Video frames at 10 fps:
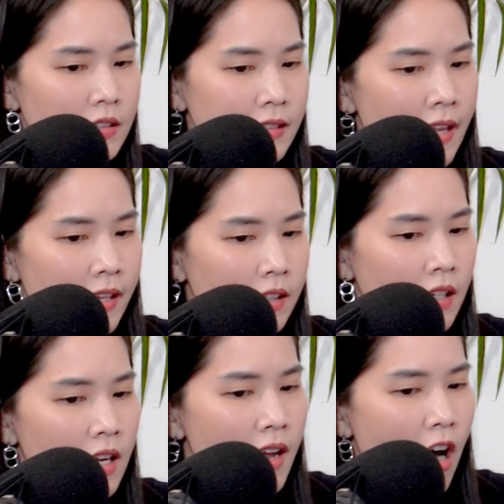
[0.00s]
And
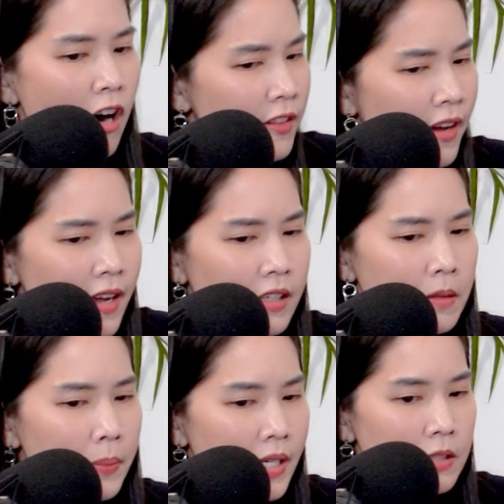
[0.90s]
are there any
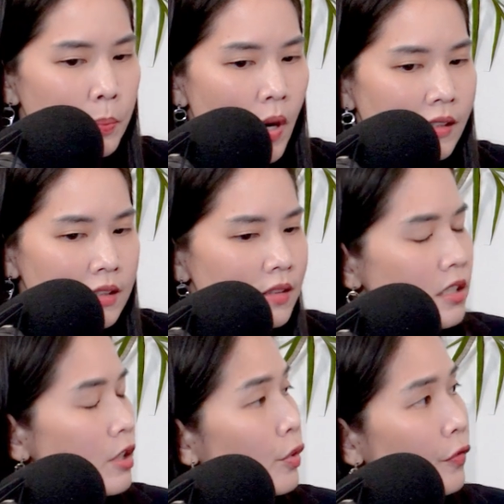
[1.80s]
best
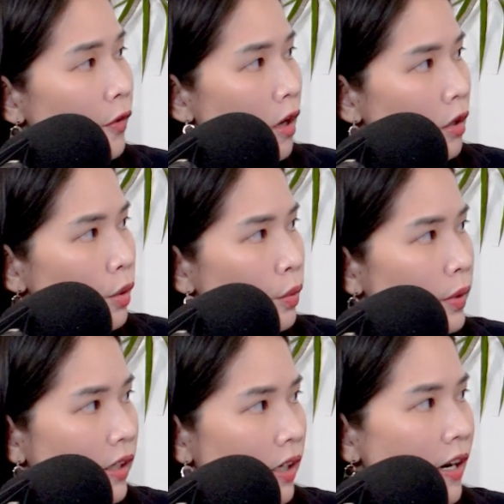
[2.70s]
practices you follow
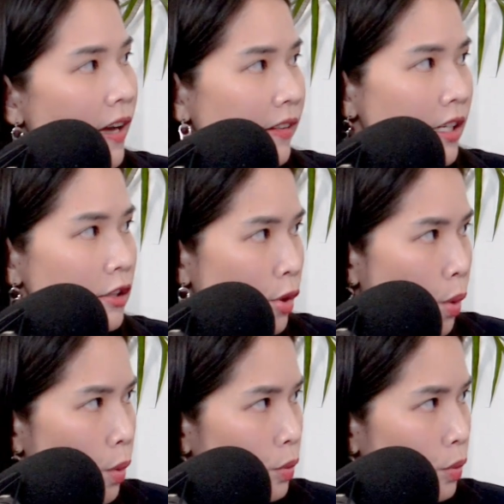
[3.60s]
here at NETSOL?